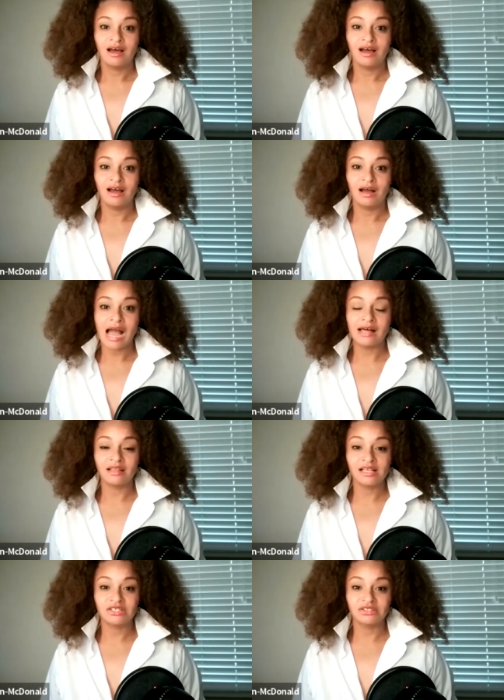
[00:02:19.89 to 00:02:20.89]
Uh, I
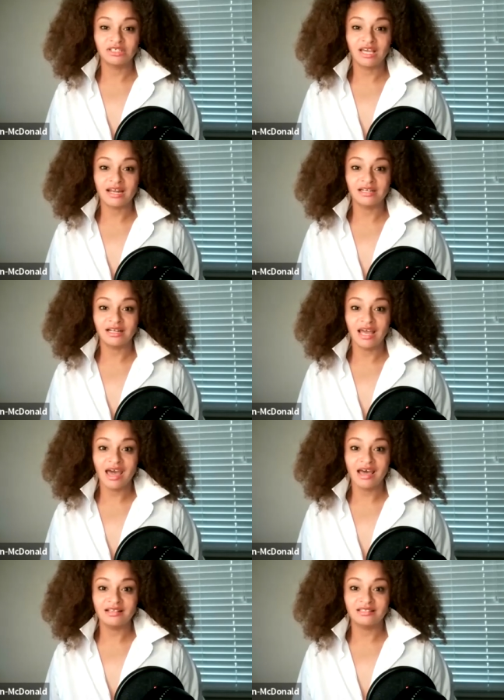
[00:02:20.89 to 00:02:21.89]
like to look at it
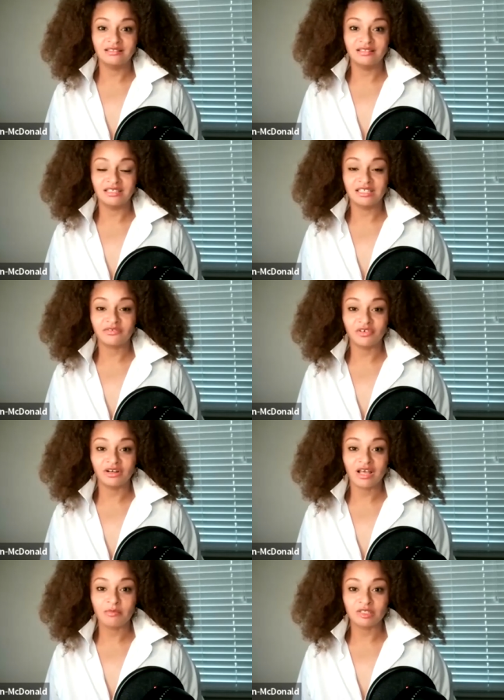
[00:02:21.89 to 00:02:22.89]
as the different
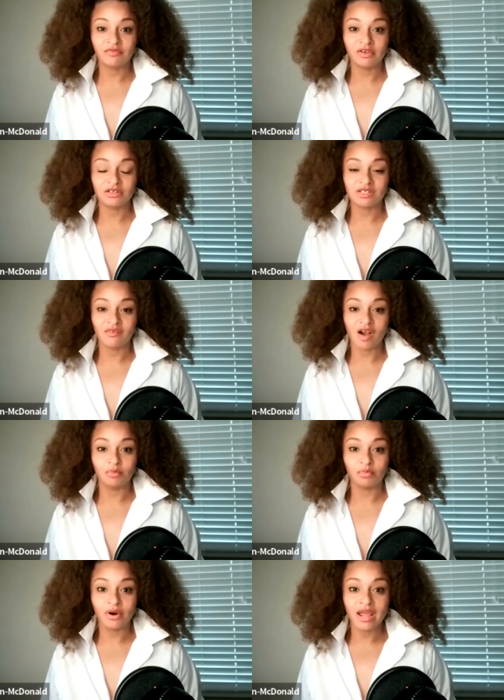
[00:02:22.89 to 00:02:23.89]
hemispheres of our
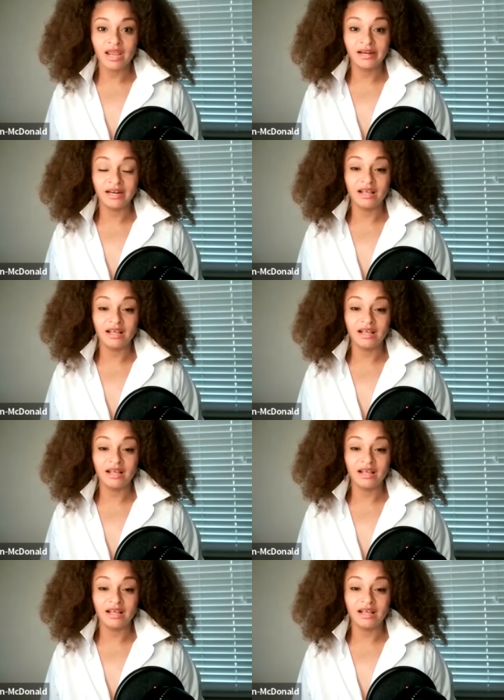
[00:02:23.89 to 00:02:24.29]
brain.